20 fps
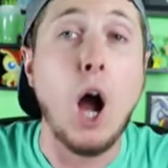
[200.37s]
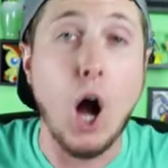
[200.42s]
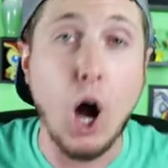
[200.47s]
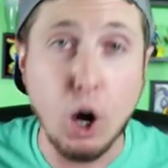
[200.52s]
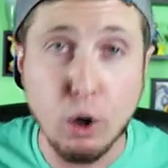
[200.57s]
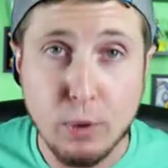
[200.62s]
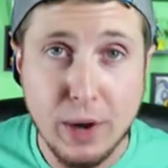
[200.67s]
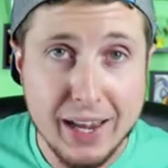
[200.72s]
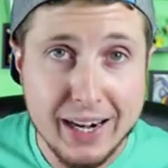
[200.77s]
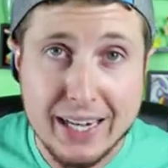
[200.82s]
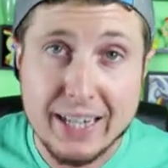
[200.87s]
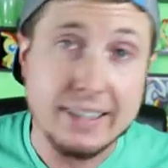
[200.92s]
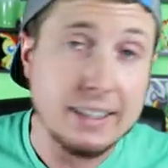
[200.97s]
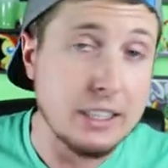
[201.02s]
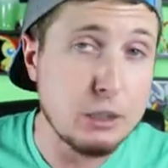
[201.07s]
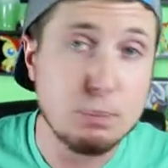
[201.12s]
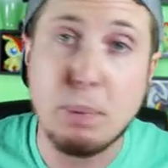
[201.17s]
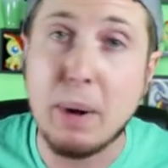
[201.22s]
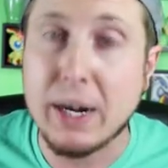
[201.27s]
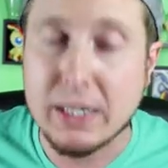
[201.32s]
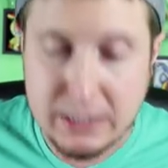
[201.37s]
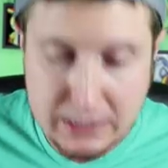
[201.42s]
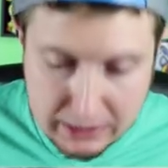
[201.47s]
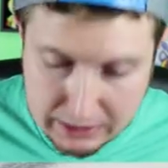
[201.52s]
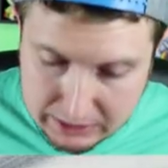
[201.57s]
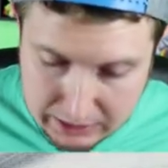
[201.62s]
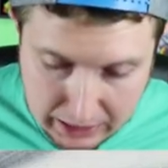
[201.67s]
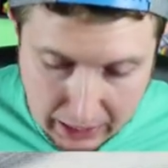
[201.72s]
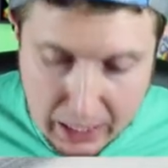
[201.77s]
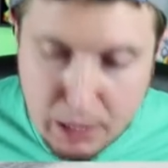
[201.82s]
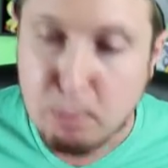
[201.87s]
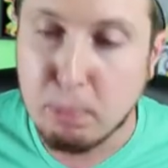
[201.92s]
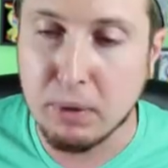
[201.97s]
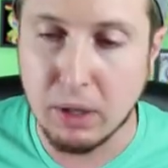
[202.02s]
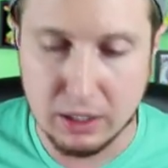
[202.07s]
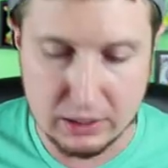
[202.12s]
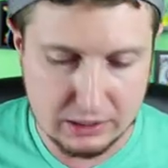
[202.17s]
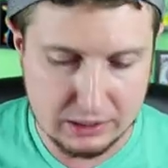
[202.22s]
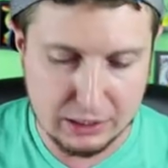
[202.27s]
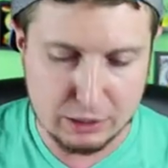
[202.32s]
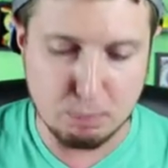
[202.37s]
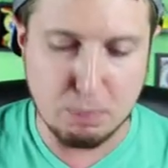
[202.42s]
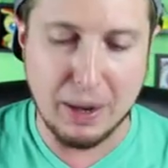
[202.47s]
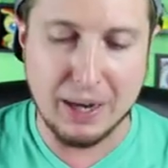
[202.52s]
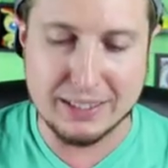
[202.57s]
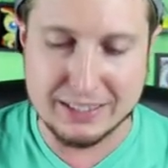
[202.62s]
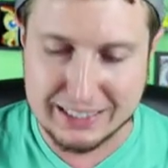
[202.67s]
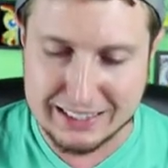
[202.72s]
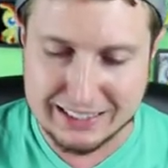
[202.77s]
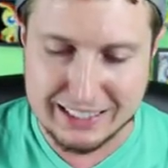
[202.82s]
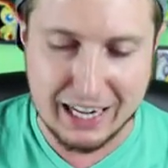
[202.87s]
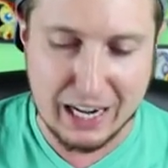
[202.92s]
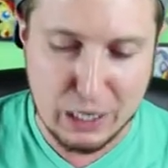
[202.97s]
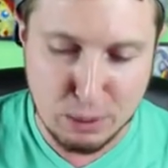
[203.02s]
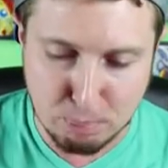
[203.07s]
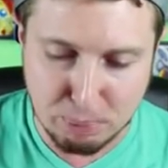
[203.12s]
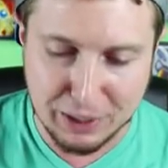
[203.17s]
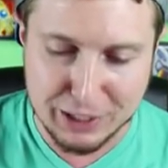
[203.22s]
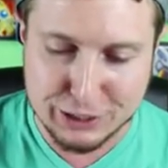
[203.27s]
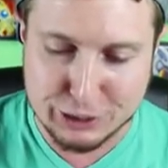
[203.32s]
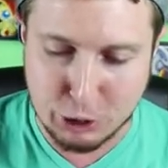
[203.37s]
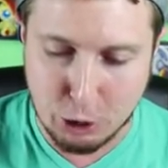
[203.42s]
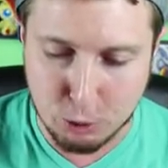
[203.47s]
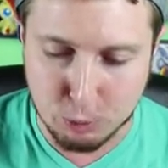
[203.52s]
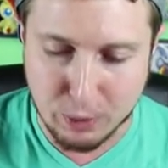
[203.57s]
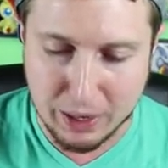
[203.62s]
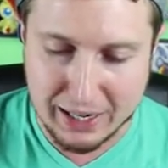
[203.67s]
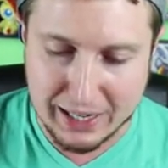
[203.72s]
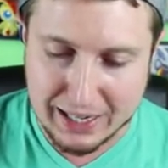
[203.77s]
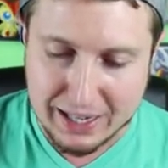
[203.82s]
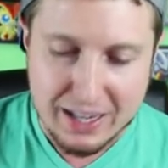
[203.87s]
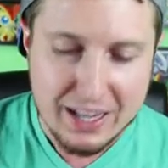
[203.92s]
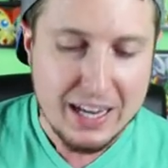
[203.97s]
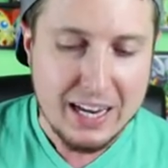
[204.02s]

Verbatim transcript: Already, this box gets an A plus. This box gets an A plus already.